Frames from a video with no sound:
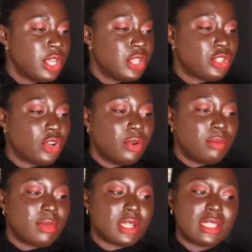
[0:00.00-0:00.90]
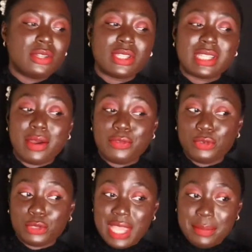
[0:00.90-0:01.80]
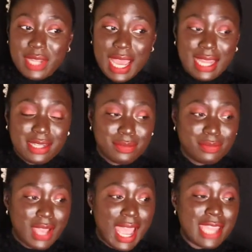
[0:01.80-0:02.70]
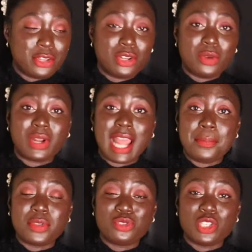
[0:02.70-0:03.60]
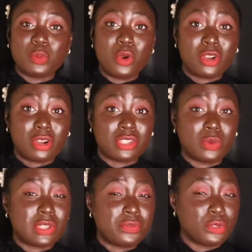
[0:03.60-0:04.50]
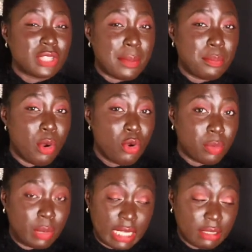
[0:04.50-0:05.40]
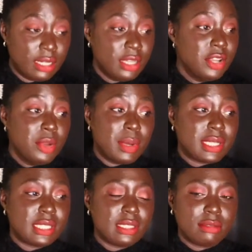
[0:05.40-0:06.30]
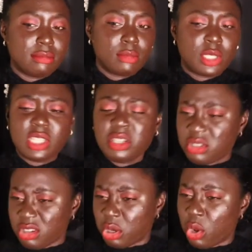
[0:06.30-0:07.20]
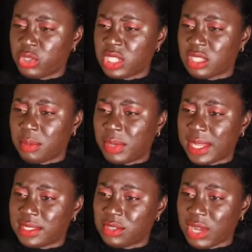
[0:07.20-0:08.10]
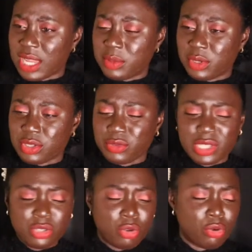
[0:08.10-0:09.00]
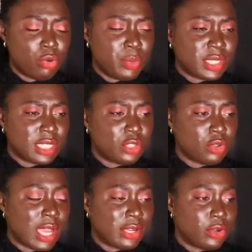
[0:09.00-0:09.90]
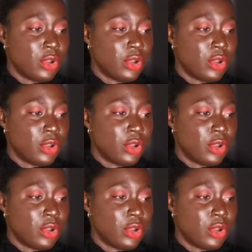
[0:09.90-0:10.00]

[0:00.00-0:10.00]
So Marcelino is now a full-time dad. I don't know what happened to his poker because he was a full-time poker player, but casinos are closed in some places, right? Because of this Kuro business. So I don't know.